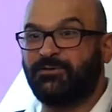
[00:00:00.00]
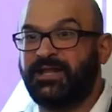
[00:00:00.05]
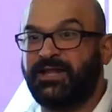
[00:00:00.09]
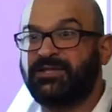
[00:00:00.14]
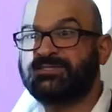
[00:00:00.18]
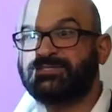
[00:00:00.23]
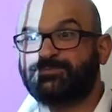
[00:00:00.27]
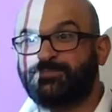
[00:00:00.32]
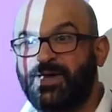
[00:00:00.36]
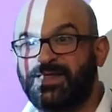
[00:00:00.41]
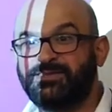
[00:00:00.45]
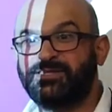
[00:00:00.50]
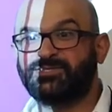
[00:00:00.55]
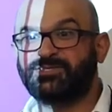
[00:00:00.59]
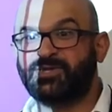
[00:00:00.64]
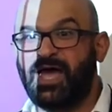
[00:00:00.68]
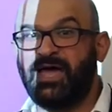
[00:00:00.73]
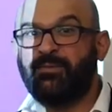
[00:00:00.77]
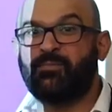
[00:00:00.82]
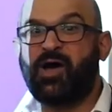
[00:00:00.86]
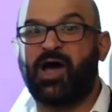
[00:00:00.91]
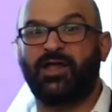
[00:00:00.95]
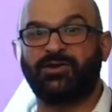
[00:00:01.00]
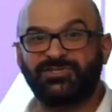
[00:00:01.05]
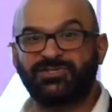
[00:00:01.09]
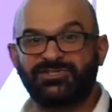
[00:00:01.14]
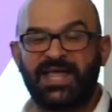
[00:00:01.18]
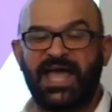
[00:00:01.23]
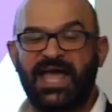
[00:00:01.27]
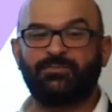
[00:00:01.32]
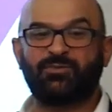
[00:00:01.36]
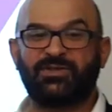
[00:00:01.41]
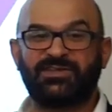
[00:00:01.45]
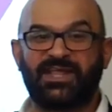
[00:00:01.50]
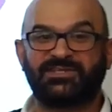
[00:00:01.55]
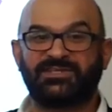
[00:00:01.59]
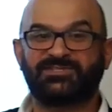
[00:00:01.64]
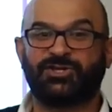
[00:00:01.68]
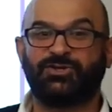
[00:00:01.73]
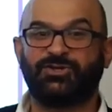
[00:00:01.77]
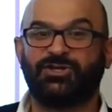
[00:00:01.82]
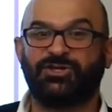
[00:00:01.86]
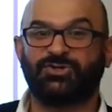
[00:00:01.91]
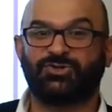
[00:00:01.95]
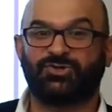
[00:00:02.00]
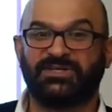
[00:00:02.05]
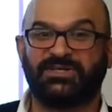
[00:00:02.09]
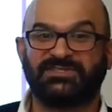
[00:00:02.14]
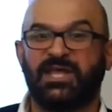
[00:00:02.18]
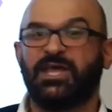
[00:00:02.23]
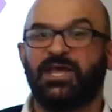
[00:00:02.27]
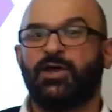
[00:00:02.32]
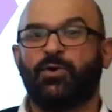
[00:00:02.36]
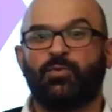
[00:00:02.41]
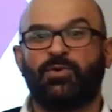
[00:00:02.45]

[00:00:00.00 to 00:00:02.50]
right? Spend the time, understand what that security issue is.